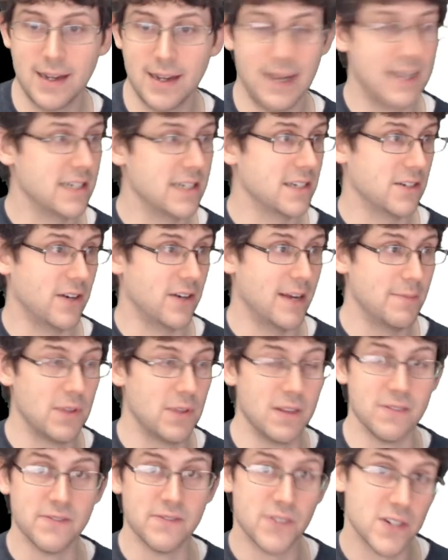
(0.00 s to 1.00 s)
I just grabbed
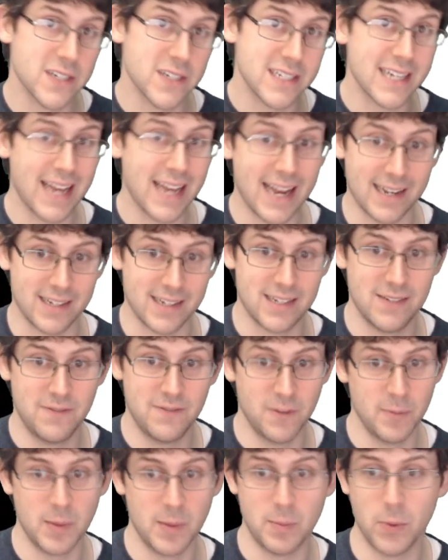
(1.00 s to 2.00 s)
the first x
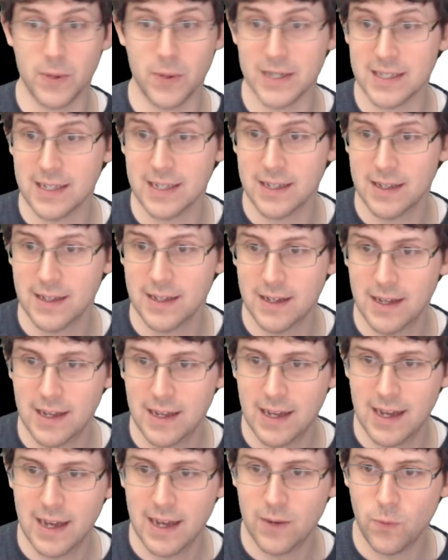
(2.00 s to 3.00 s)
from the point.
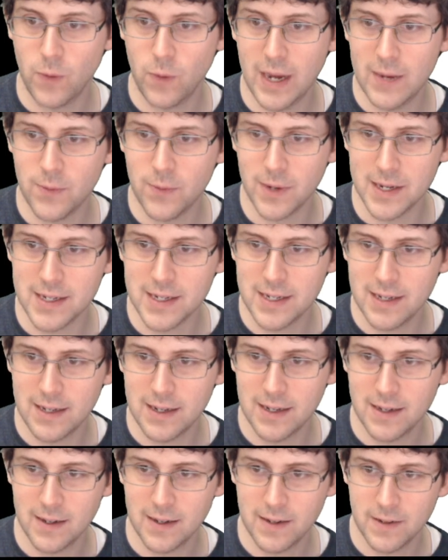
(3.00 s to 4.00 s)
And y1,
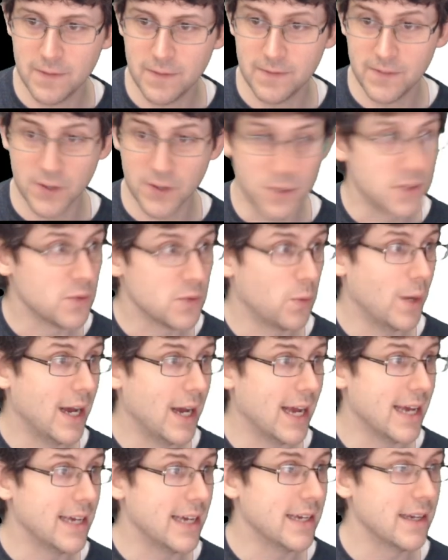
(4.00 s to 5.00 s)
first
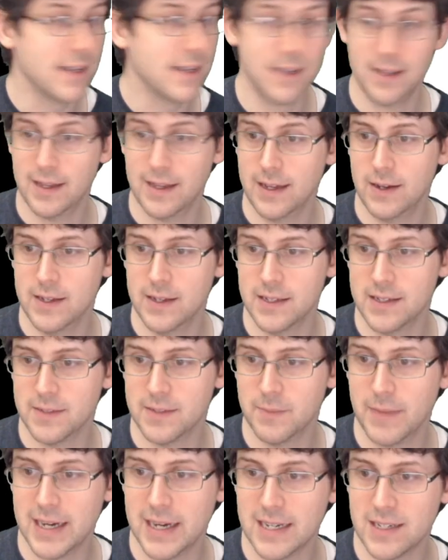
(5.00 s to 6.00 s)
y, is
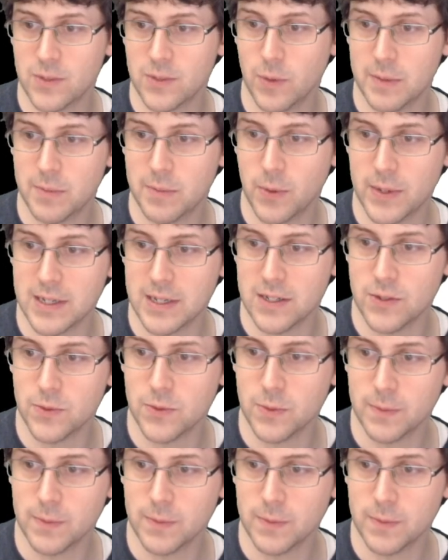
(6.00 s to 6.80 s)
minus 1.2.